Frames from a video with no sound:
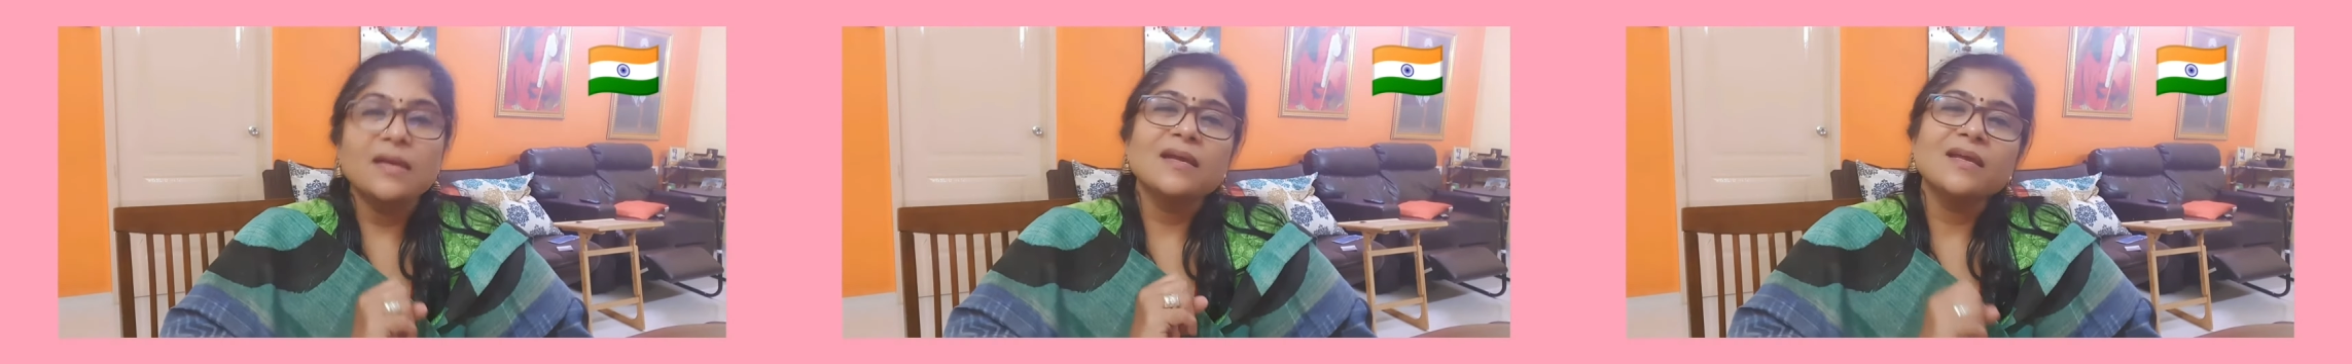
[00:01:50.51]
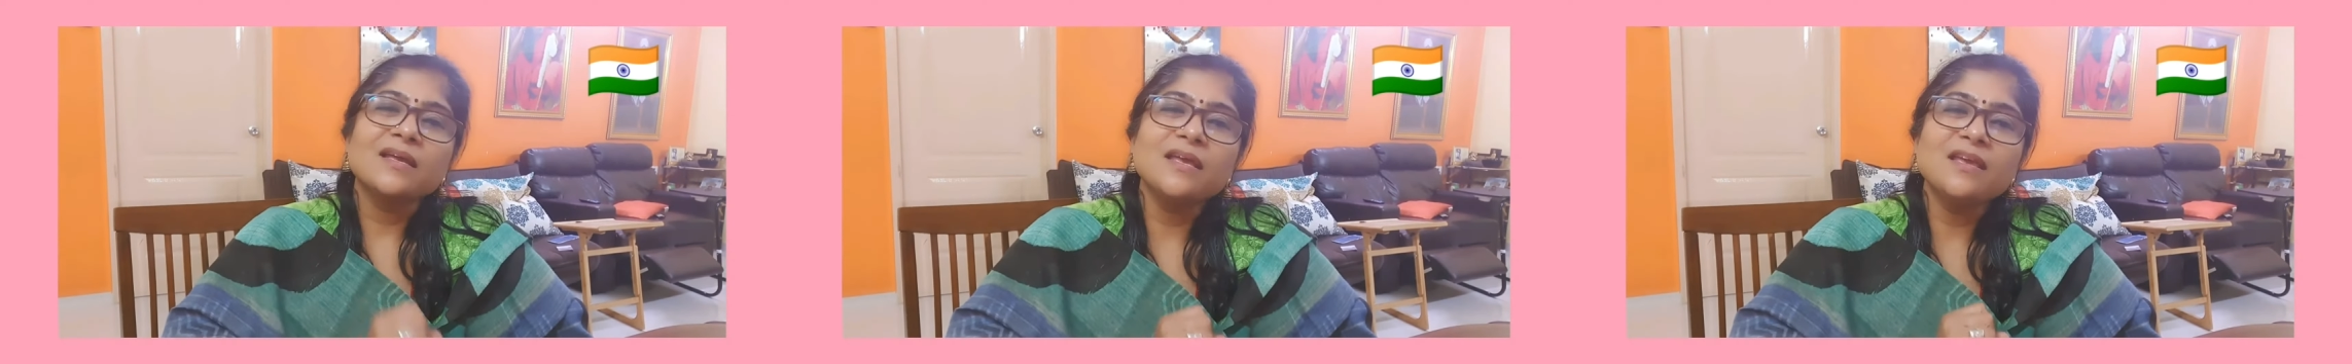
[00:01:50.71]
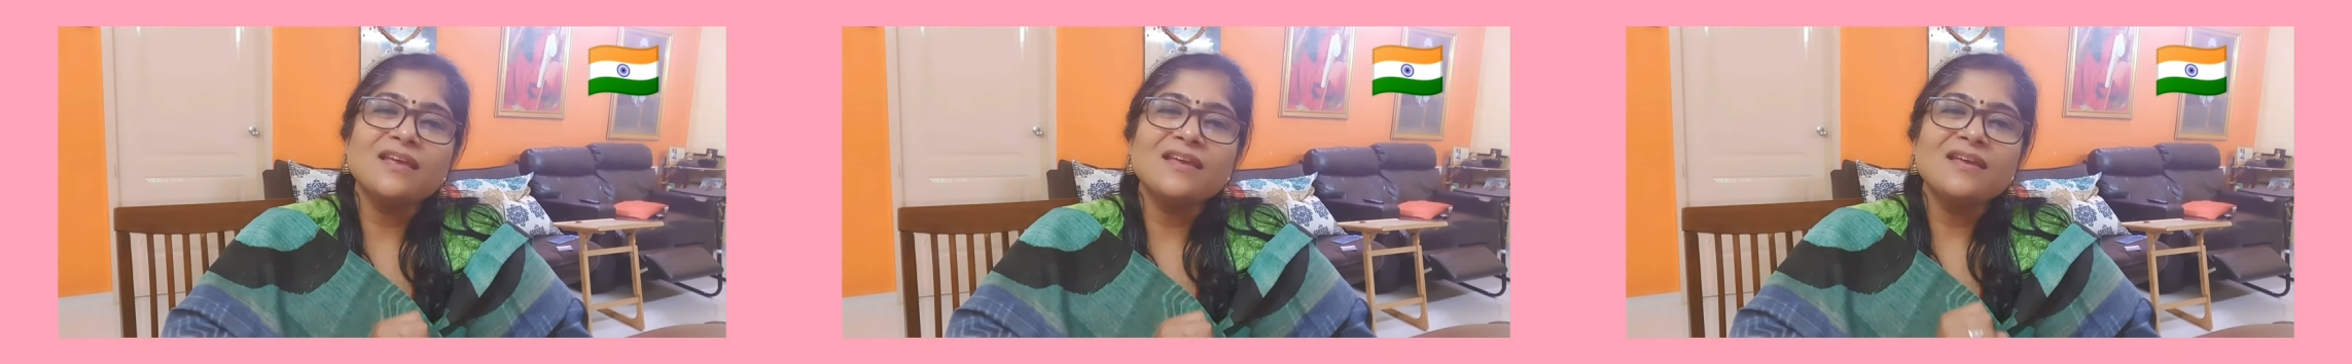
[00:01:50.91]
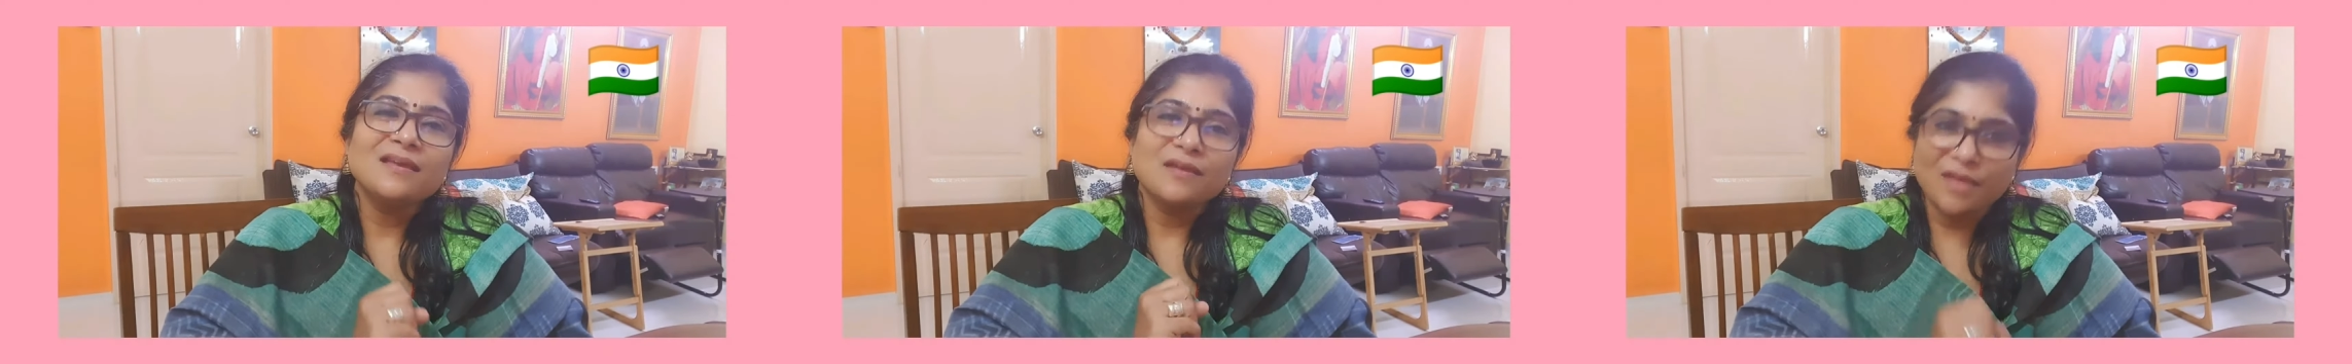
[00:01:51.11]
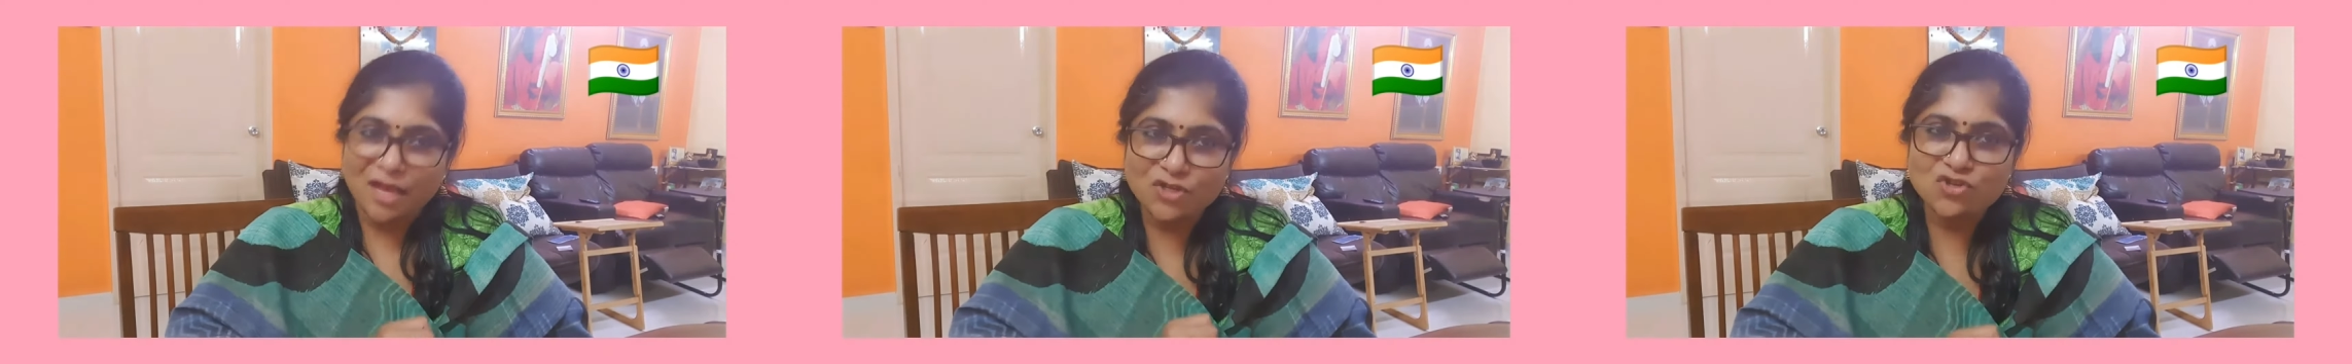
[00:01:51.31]
ghee,
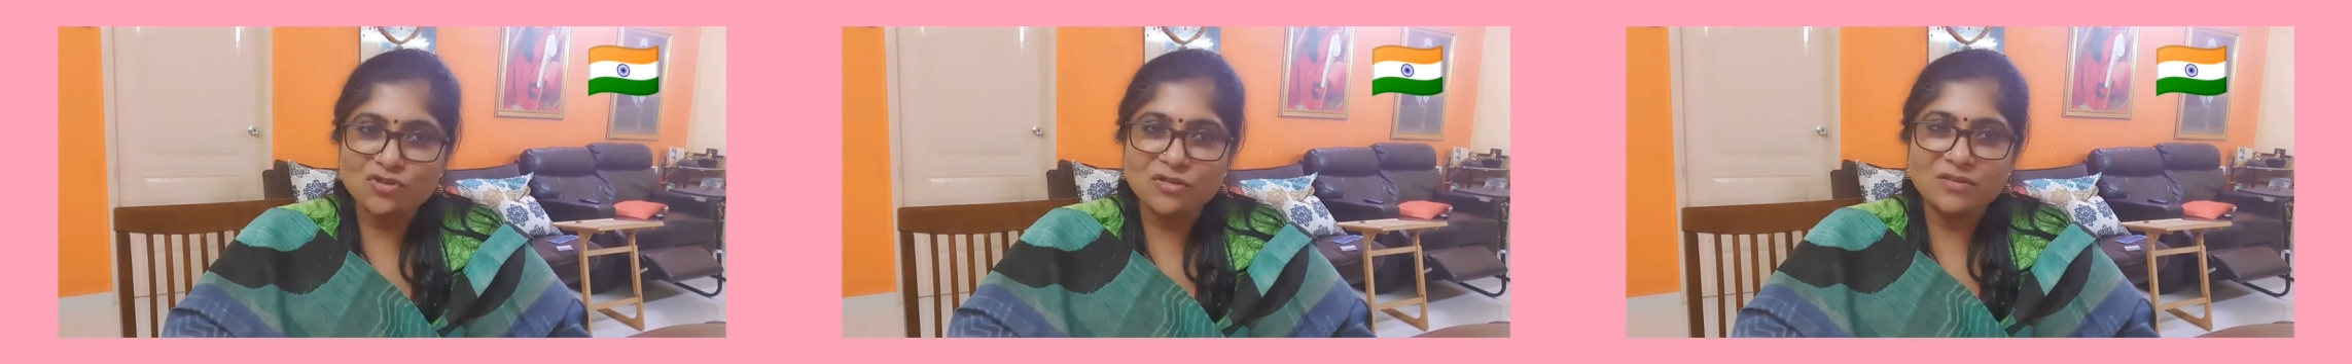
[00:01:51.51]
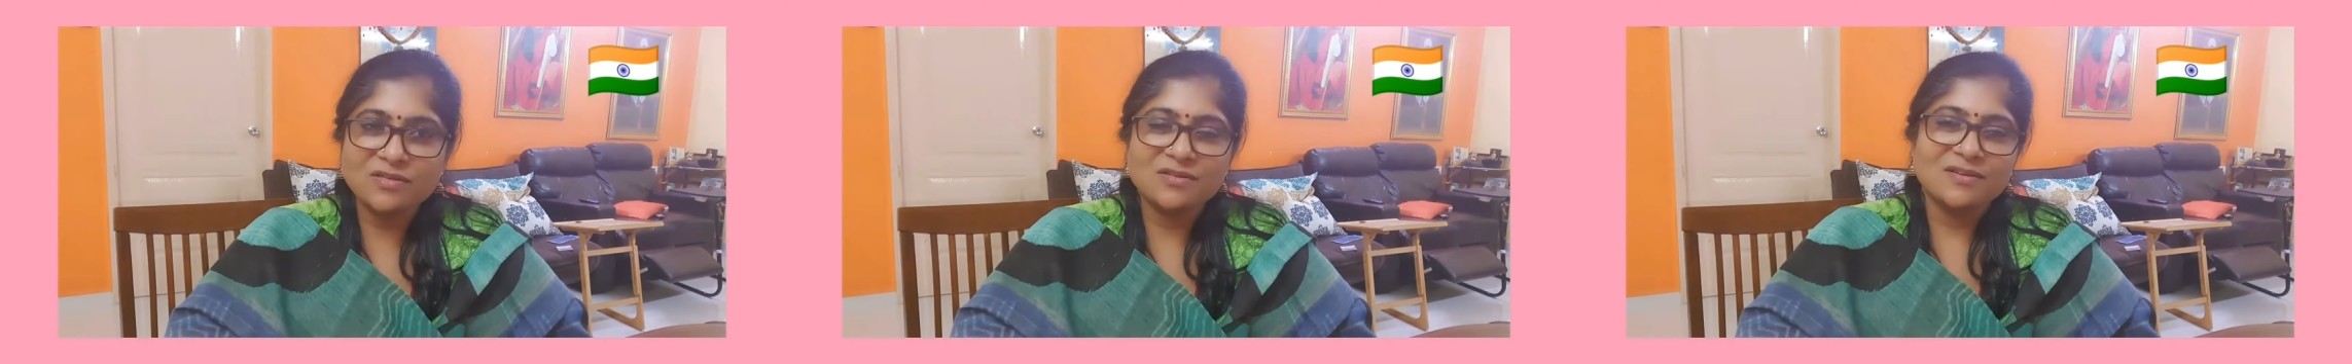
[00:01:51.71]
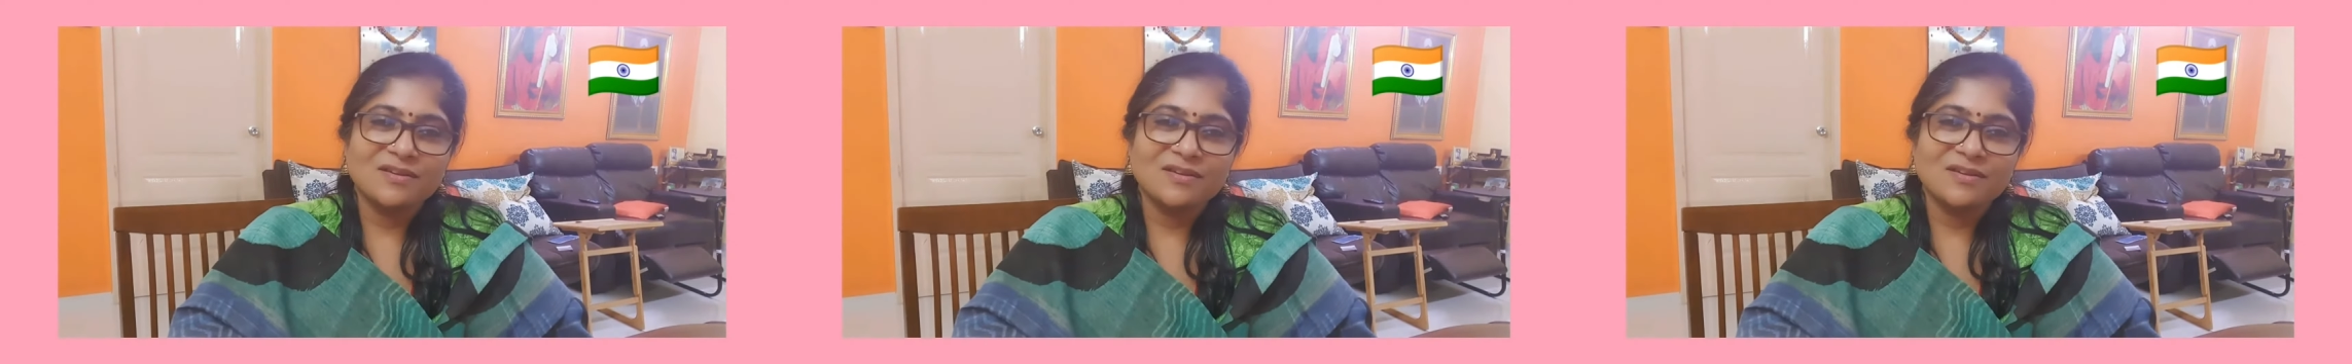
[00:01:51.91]
cashew nut